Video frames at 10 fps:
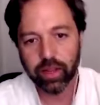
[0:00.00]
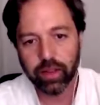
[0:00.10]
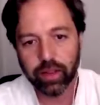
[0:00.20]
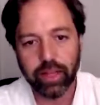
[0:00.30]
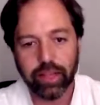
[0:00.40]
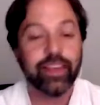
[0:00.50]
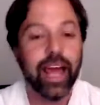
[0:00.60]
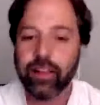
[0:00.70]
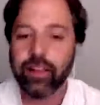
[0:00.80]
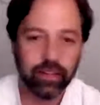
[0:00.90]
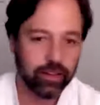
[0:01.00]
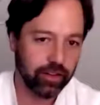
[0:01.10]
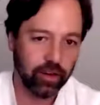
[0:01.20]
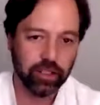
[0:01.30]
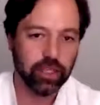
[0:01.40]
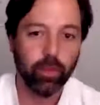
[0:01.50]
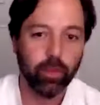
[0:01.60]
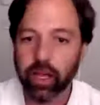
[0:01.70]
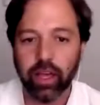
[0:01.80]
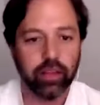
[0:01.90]
they say that they're just
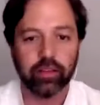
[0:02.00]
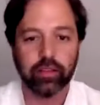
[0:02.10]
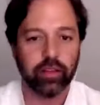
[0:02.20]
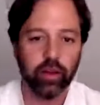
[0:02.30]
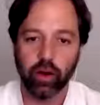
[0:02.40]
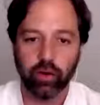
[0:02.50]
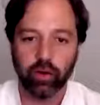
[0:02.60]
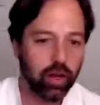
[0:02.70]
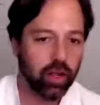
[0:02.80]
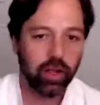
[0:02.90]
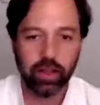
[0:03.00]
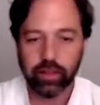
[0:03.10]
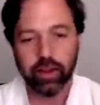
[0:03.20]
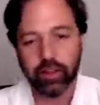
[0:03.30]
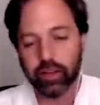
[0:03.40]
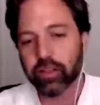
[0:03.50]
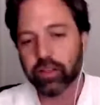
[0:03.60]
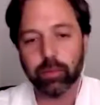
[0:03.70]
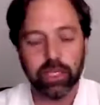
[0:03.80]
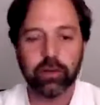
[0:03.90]
monkeys, you know, and they're just a
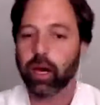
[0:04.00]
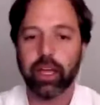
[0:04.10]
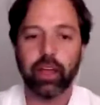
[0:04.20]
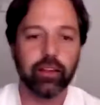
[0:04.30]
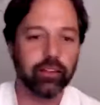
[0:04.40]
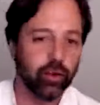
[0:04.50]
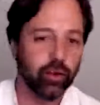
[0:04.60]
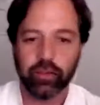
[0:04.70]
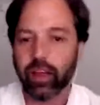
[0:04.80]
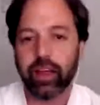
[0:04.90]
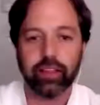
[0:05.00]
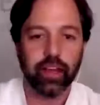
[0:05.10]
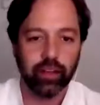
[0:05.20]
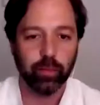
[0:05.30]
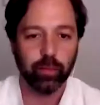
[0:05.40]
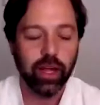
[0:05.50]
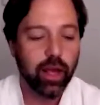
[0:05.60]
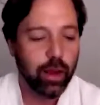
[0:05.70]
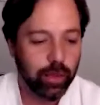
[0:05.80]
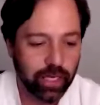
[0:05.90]
bunch of monkeys who are saying things. But
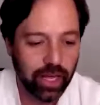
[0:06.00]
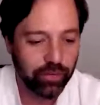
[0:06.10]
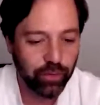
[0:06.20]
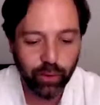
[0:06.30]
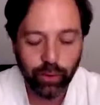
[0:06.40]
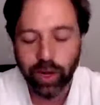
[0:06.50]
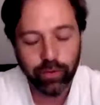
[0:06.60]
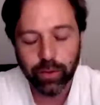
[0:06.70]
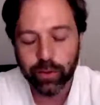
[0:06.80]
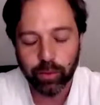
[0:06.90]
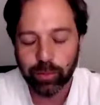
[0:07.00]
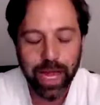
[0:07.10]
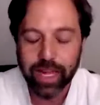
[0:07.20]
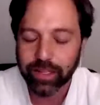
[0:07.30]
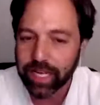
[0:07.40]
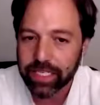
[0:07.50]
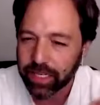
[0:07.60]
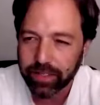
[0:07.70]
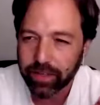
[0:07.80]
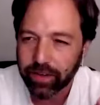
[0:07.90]
if you pay
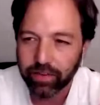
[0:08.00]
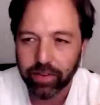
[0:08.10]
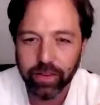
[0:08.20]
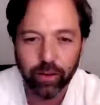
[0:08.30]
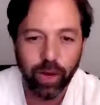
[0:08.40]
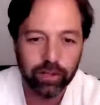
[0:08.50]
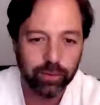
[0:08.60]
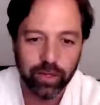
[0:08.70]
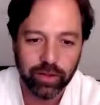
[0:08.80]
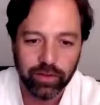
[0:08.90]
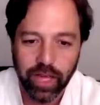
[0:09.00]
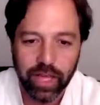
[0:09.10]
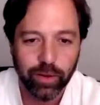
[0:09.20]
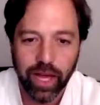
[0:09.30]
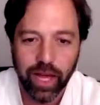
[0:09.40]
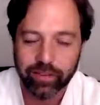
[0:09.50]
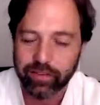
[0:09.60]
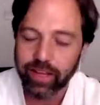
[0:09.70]
attention just a little while to what they're saying, you realize